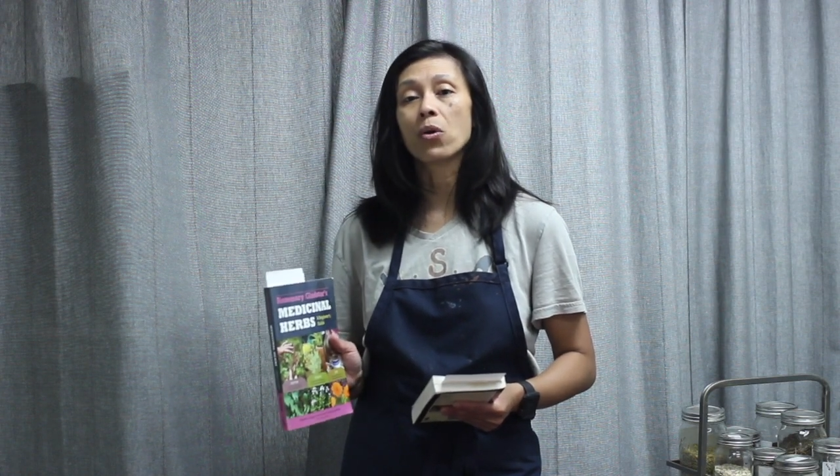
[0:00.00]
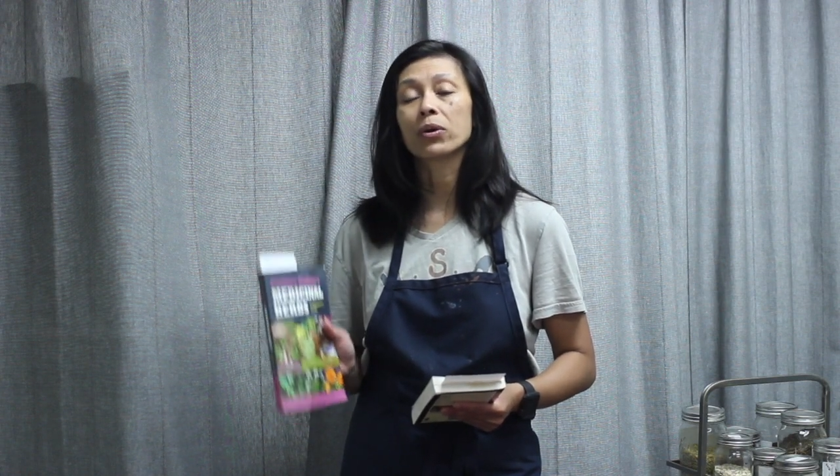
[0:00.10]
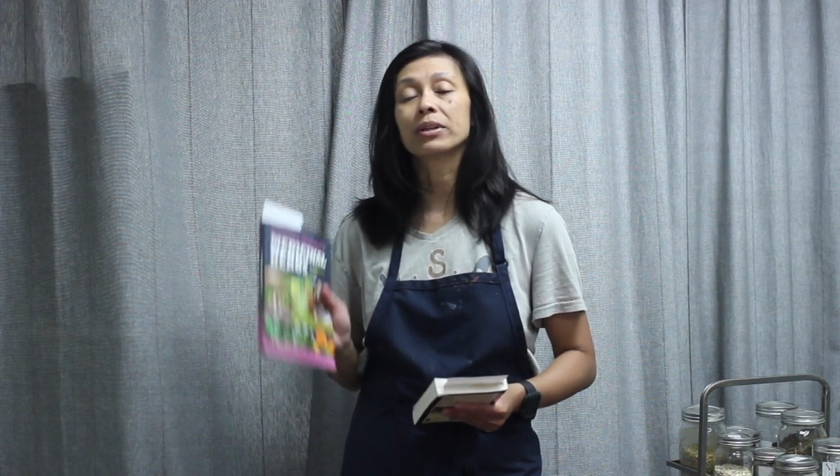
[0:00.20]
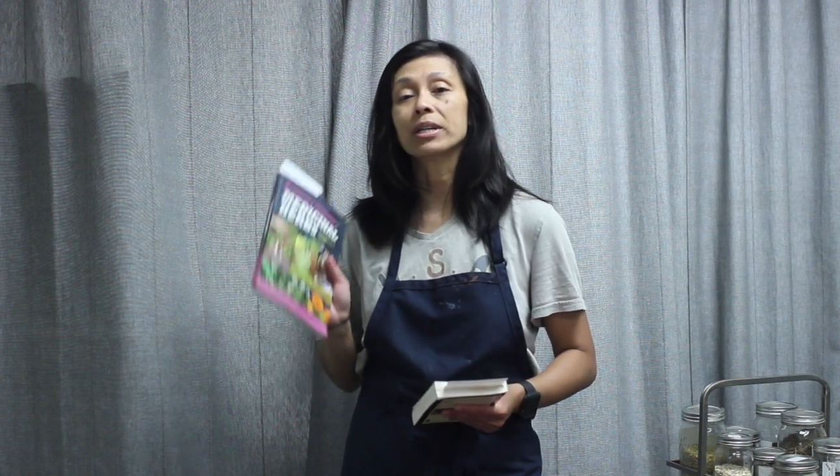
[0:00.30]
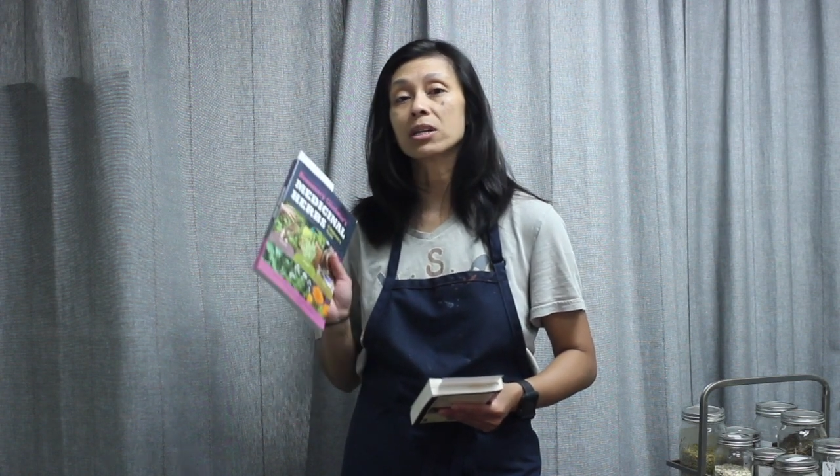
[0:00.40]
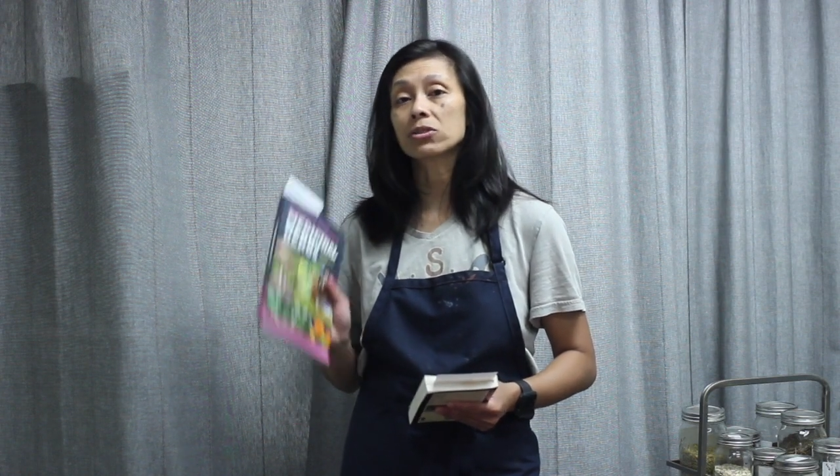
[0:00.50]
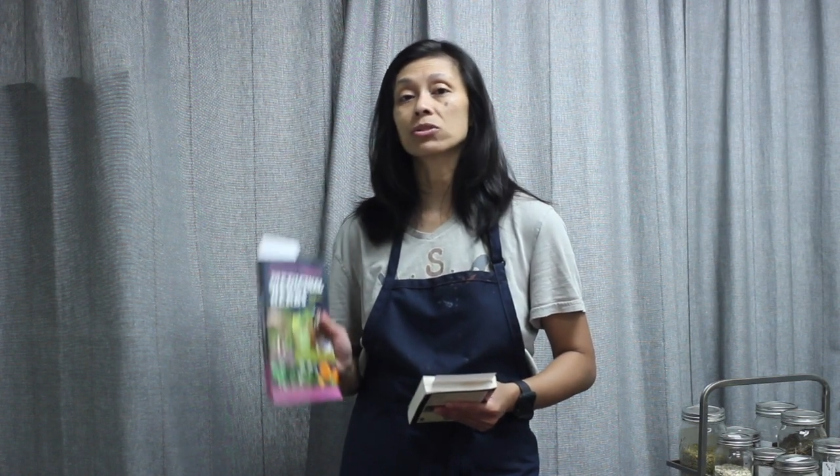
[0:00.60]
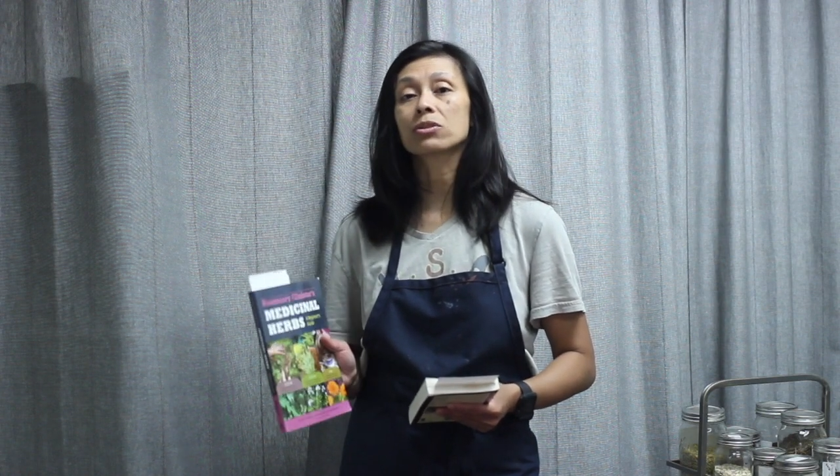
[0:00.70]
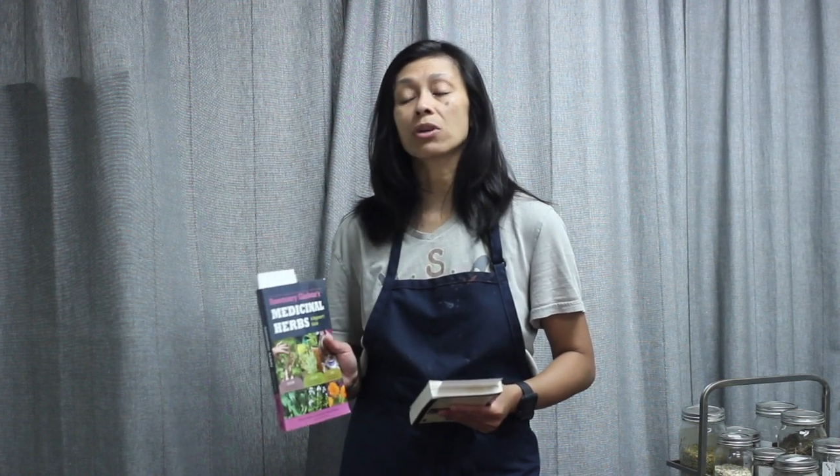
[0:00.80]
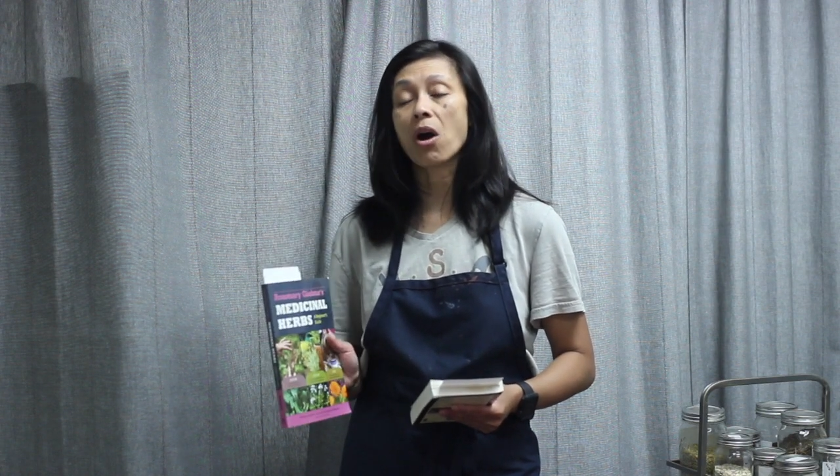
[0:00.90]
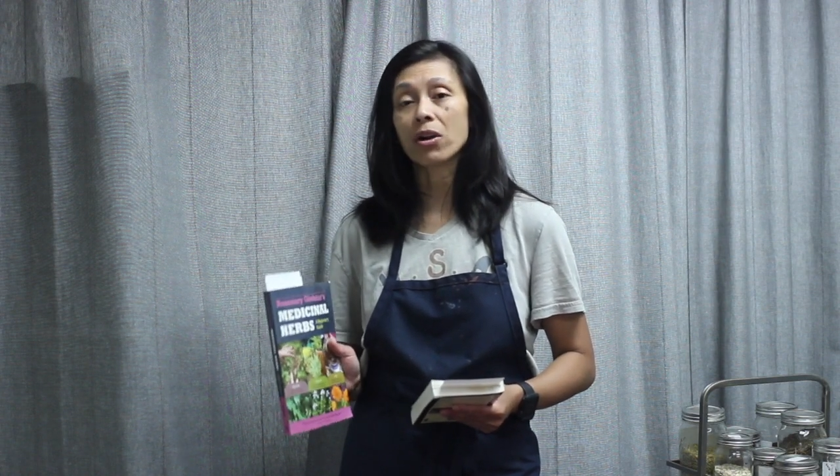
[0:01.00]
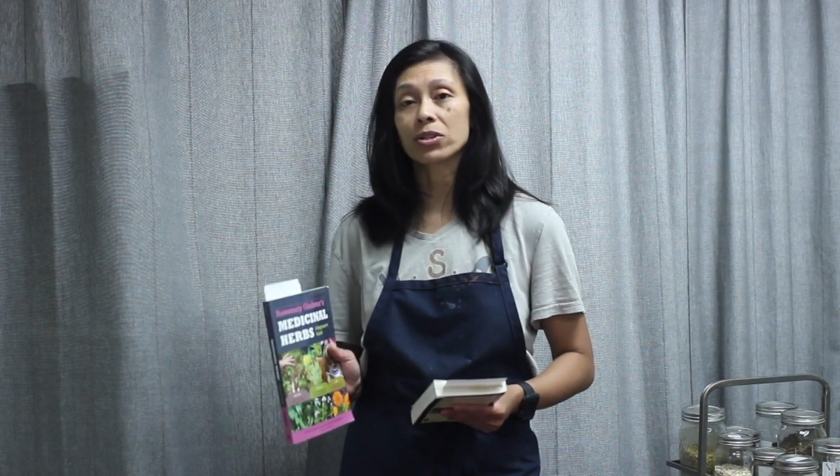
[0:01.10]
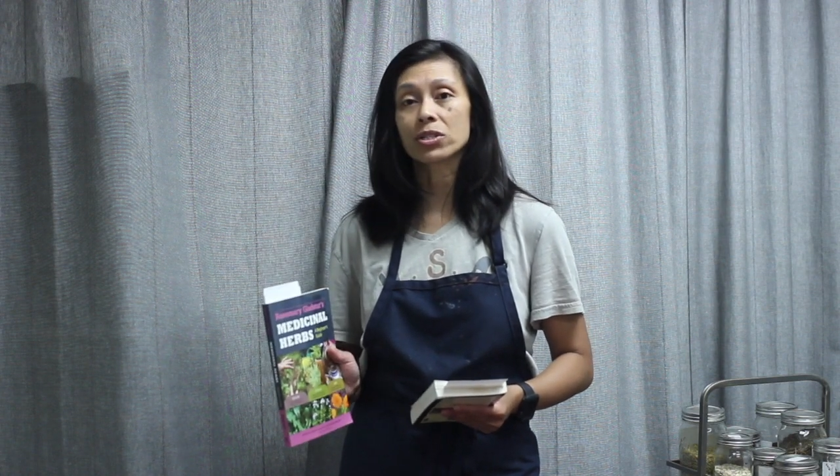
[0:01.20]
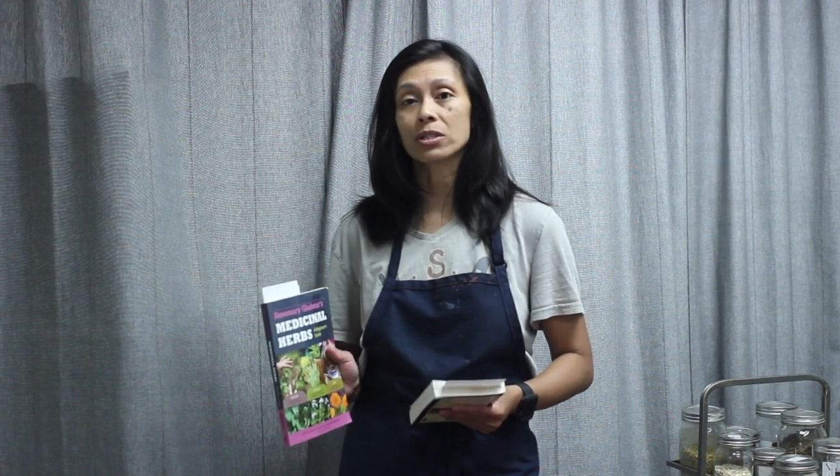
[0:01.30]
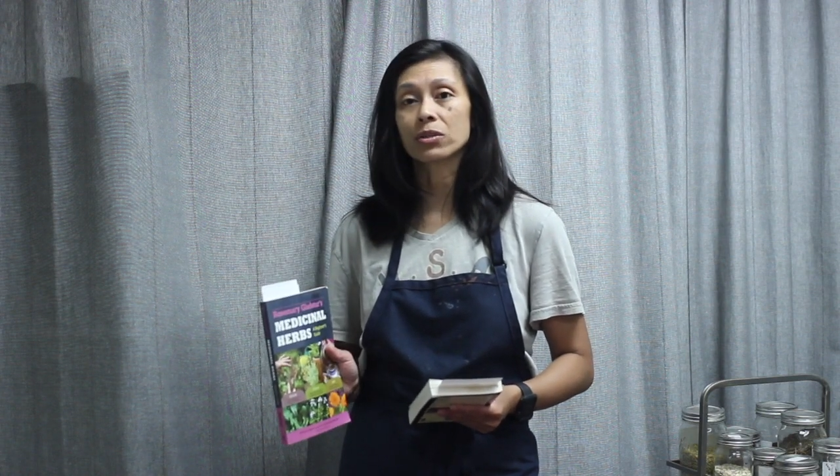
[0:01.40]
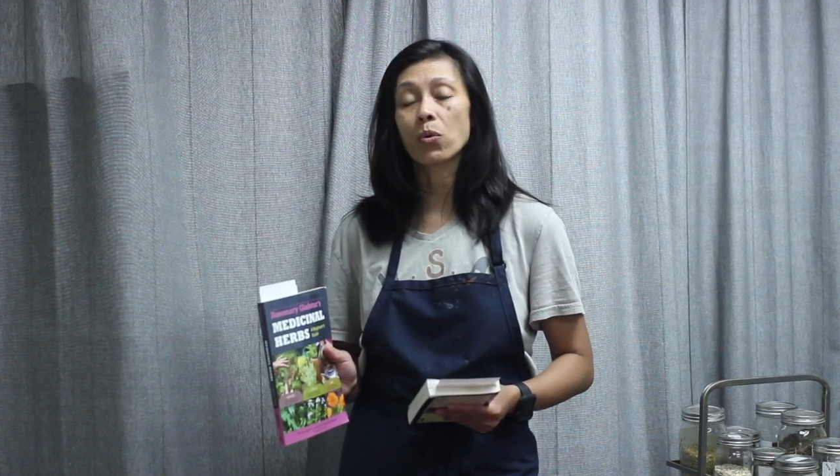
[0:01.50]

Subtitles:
or deconcoction,